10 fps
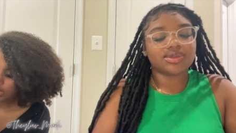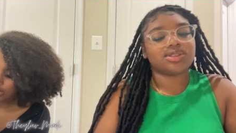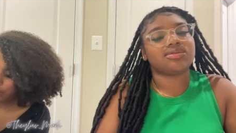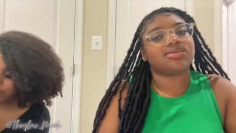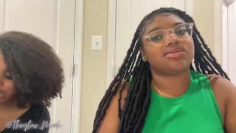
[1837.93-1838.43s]

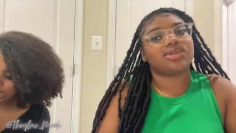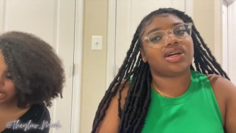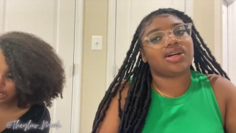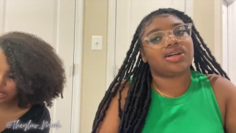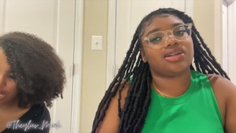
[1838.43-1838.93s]
To me, that's like
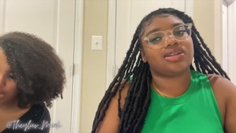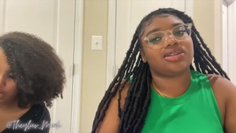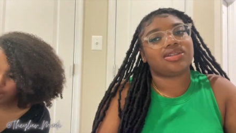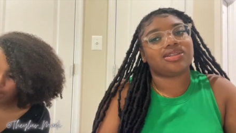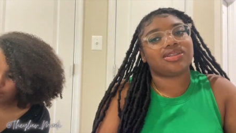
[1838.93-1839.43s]
uh, a
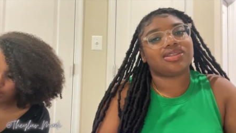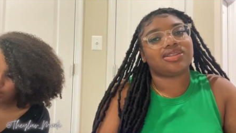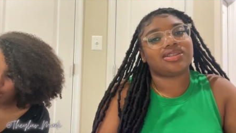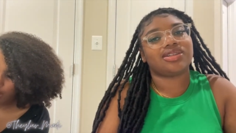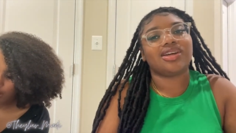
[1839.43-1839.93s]
solid
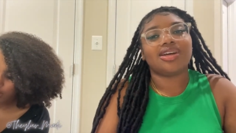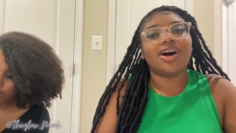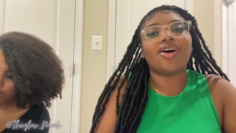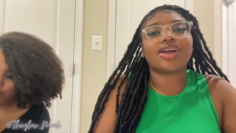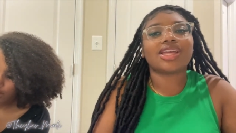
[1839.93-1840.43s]

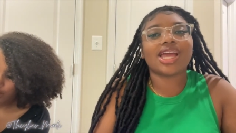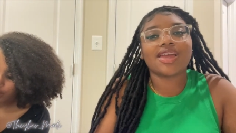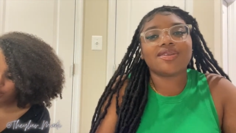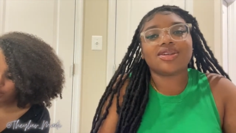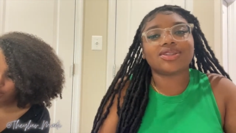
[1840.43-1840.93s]
Okay, I give
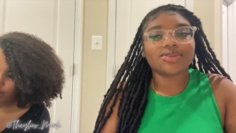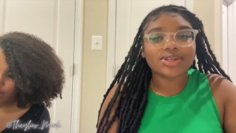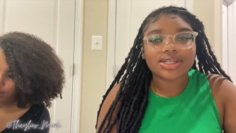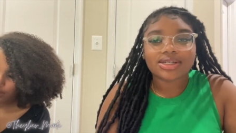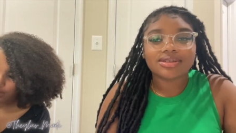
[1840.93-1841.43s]
you a
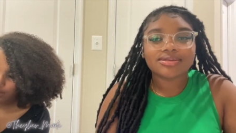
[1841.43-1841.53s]
three.